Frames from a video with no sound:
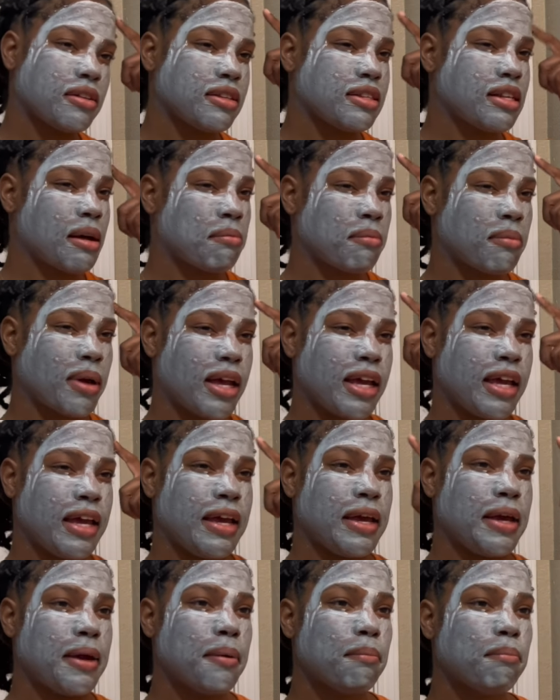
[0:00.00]
the top of my
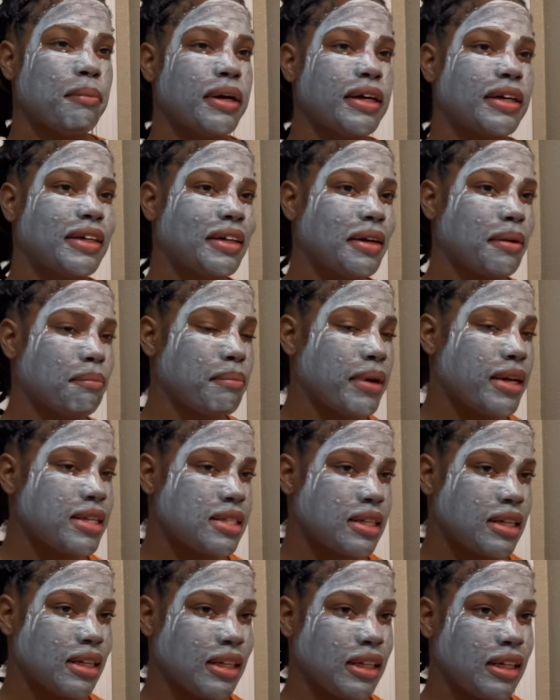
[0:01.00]
head. But um,
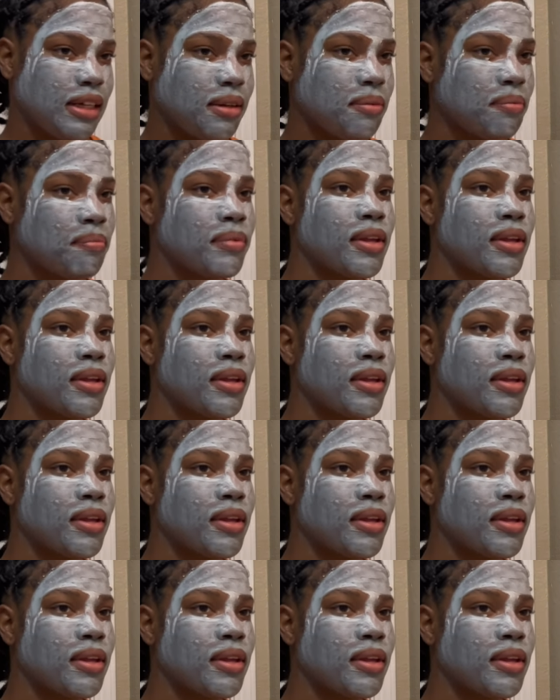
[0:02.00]
basically,